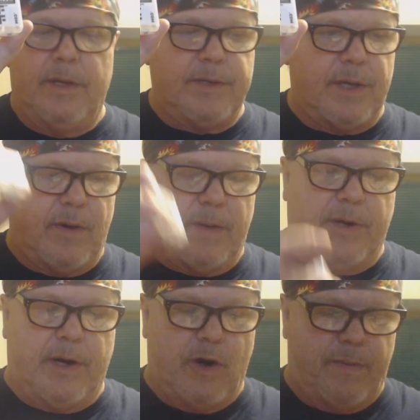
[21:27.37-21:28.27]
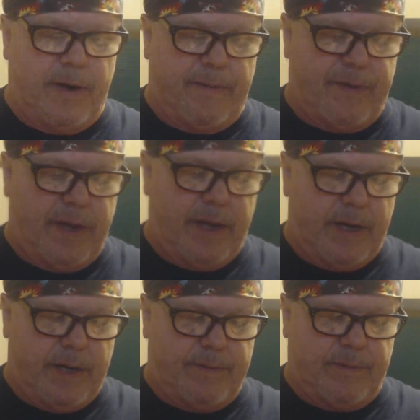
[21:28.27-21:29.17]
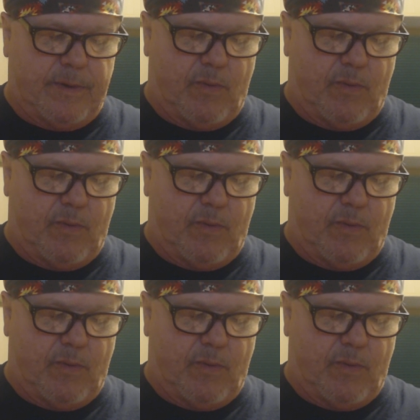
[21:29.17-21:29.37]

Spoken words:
So I'm going to open up the